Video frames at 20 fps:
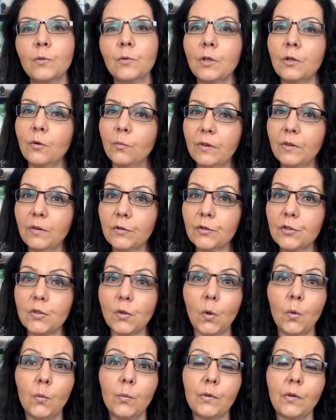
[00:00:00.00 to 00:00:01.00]
you know, with your
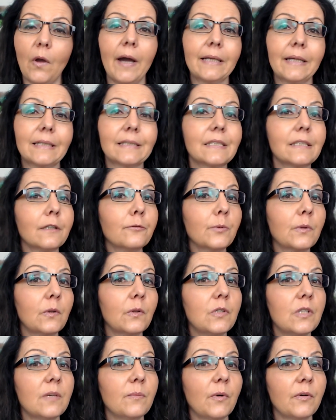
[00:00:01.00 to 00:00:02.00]
soul, with your higher self, with your
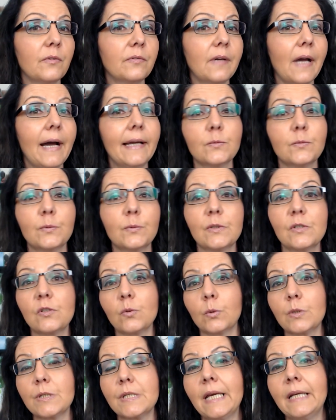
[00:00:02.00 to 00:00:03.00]
team of guides, with
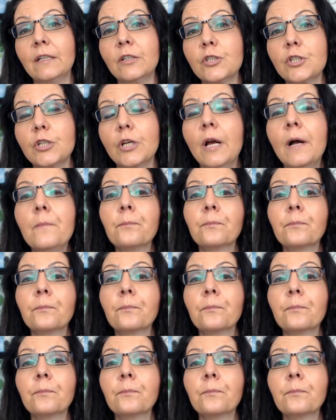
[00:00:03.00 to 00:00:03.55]
source energy,